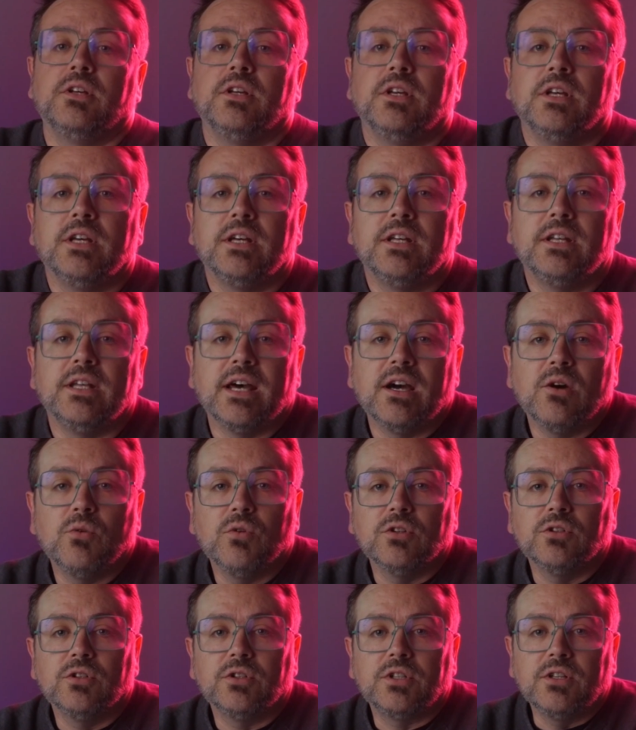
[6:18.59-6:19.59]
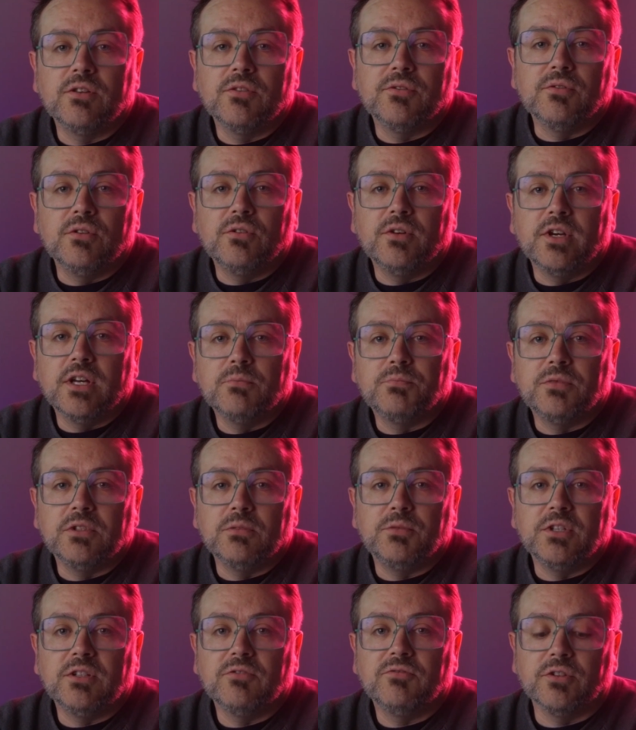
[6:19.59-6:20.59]
And now we're looking through
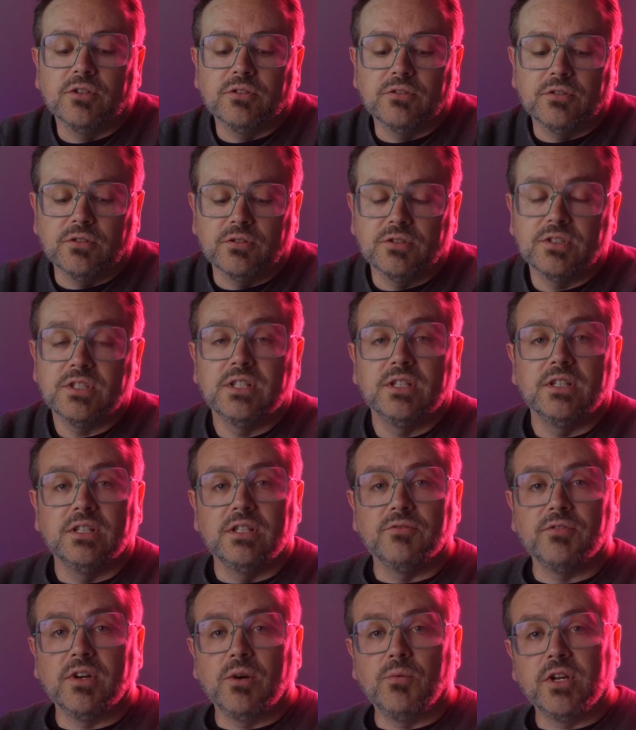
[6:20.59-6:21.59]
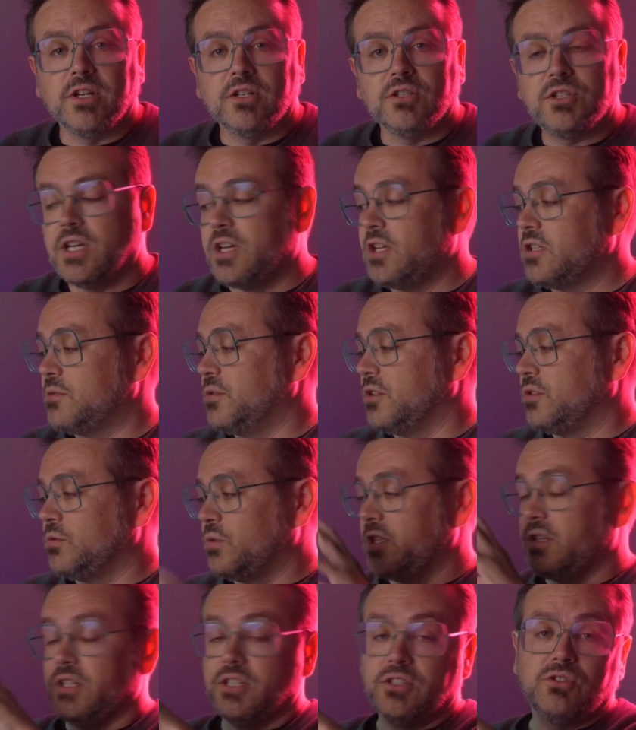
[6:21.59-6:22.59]
NPB filters. If I want to change
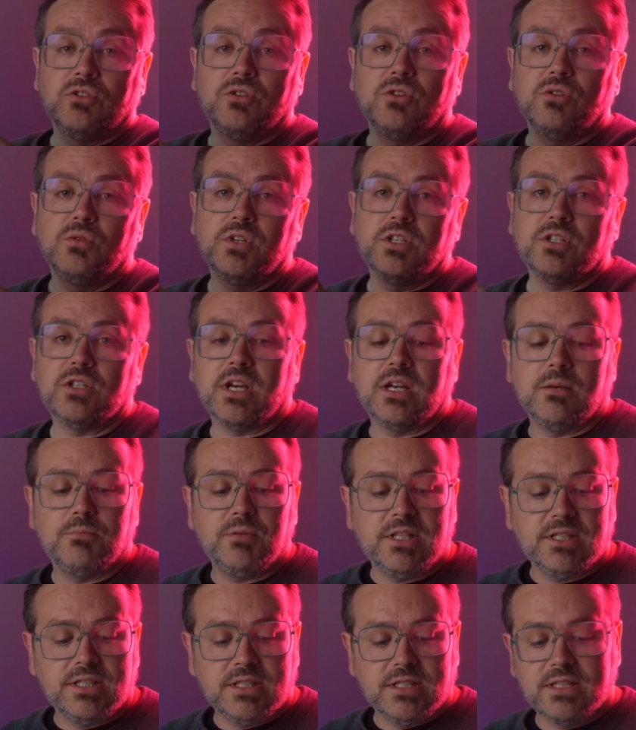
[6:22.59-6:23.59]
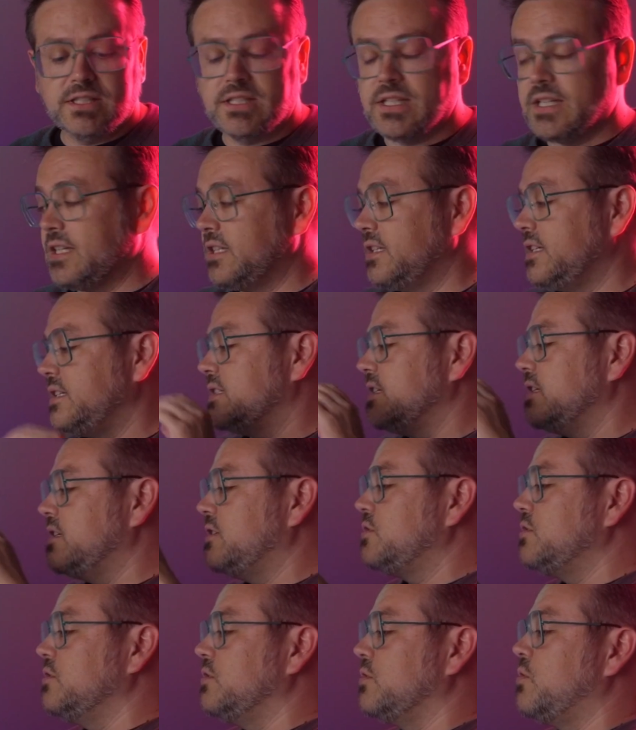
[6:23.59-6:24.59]
between these 2-inch eyepieces and these
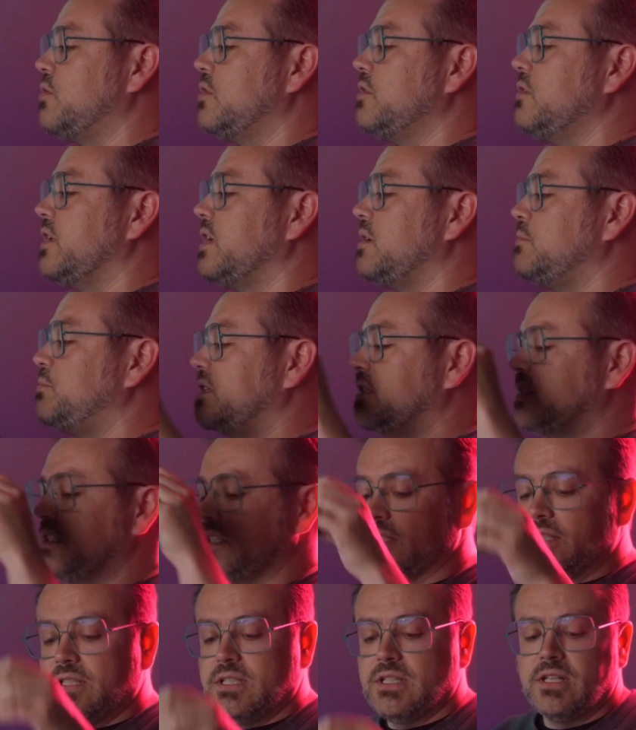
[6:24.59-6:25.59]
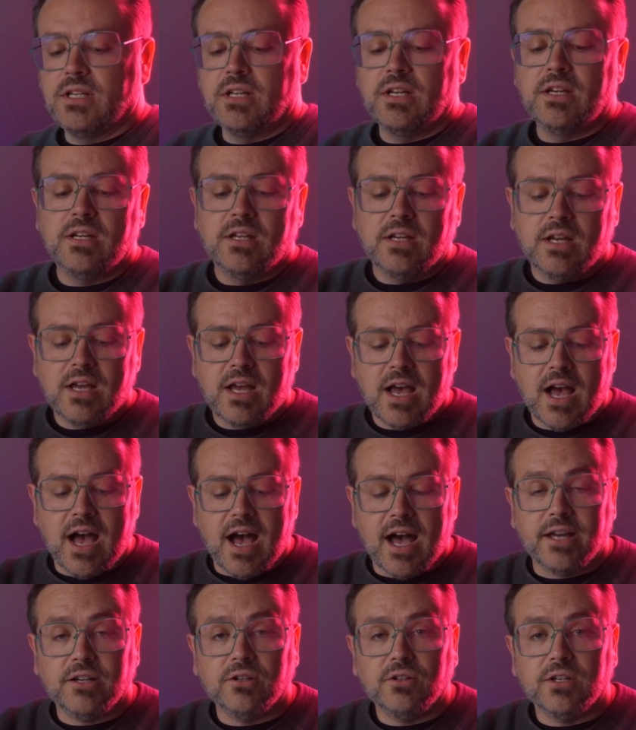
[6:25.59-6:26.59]
1.25" eyepieces,
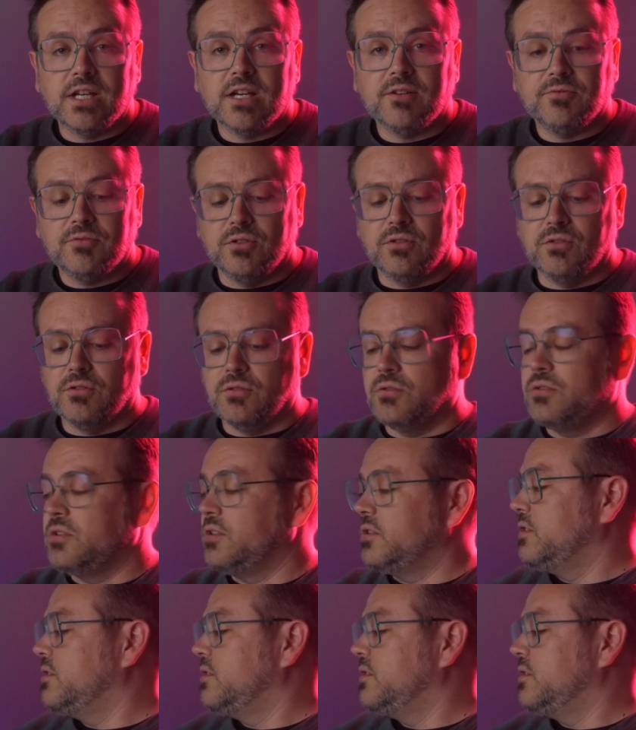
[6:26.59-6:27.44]
I don't have to